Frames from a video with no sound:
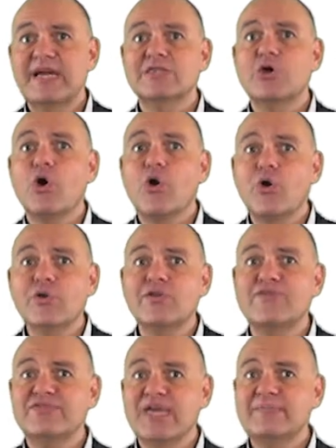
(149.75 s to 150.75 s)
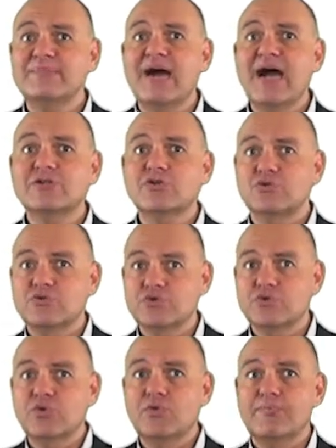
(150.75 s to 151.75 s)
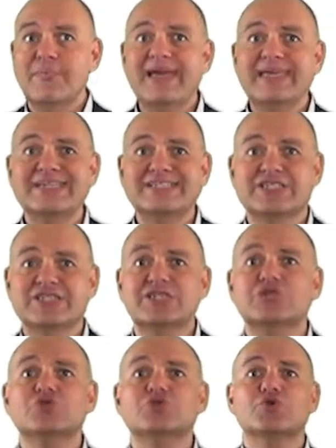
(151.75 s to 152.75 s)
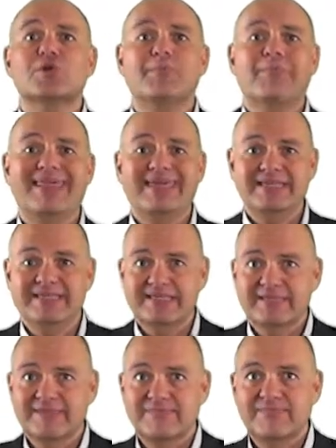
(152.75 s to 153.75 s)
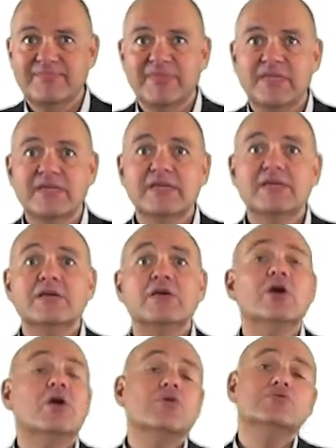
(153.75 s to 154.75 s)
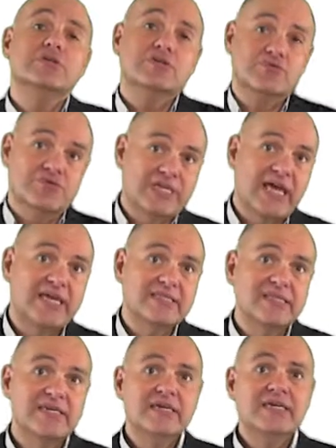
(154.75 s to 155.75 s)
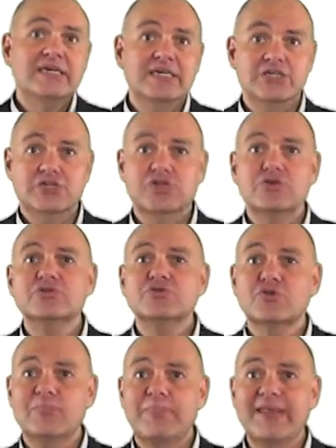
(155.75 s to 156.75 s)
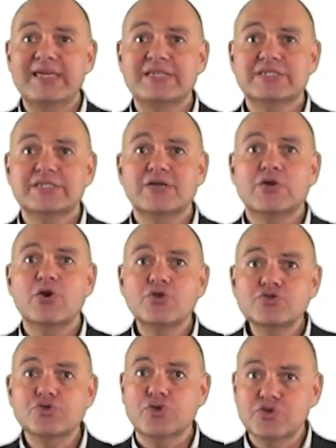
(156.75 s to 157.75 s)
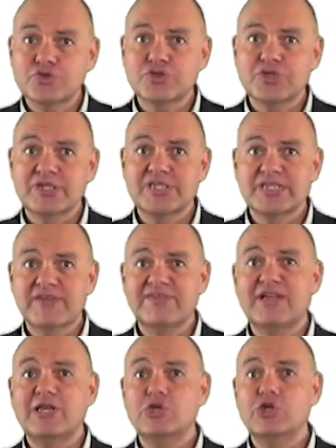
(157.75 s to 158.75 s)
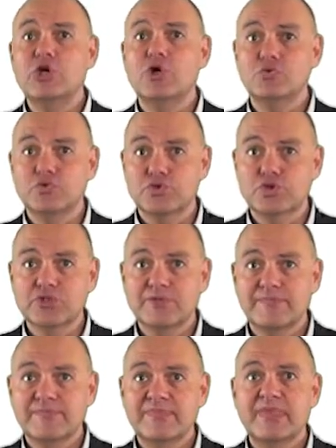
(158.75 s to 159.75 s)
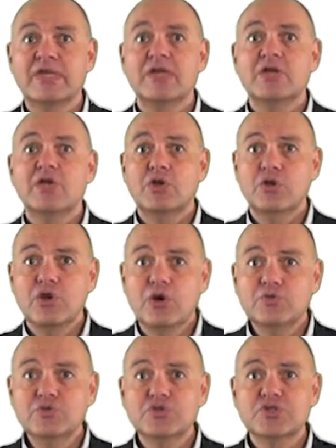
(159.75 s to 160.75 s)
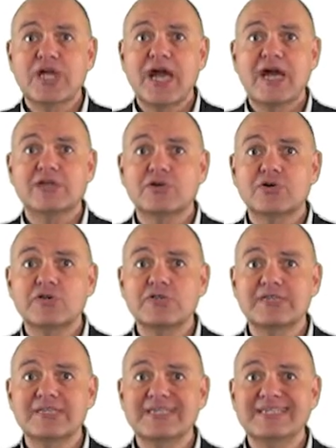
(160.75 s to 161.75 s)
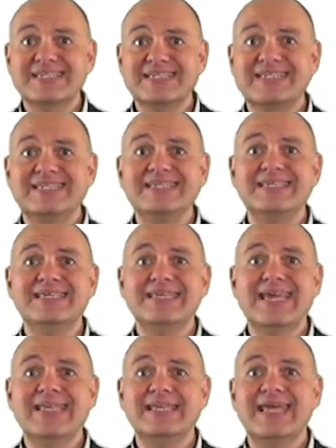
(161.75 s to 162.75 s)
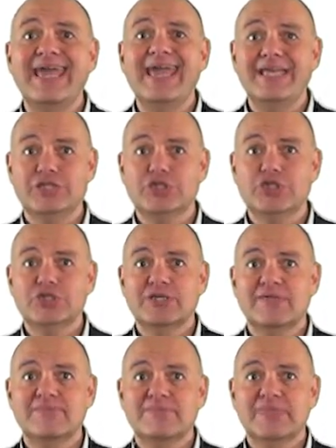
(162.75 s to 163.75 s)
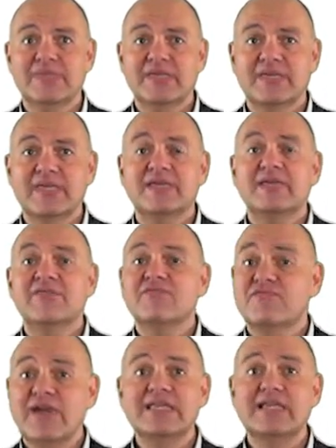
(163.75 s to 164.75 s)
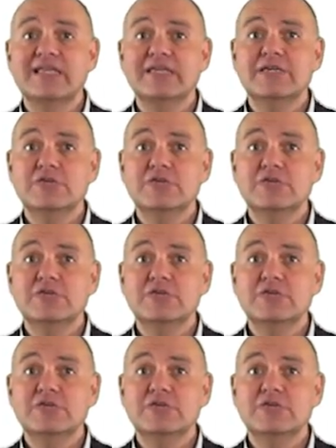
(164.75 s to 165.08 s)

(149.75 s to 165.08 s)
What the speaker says: and all of them are controlled by a central place. On the other side, each control place controls several nodes. Nodes are called the CDN edge. Finally,